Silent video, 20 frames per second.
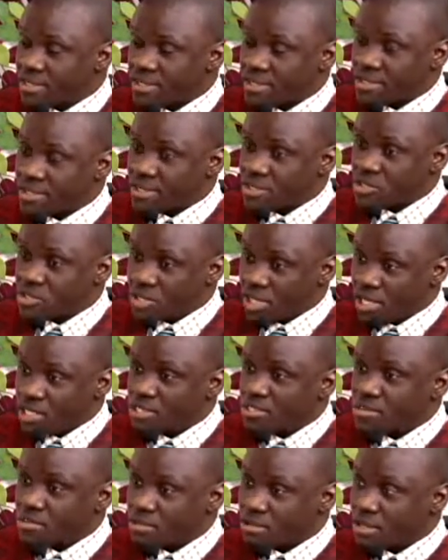he
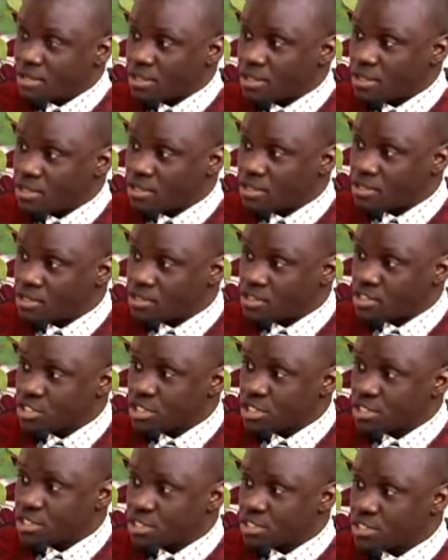tried to
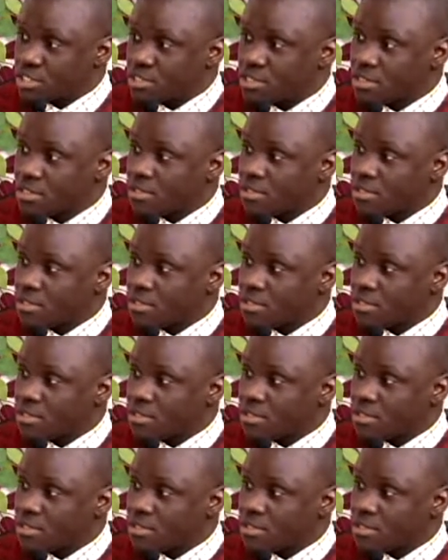change.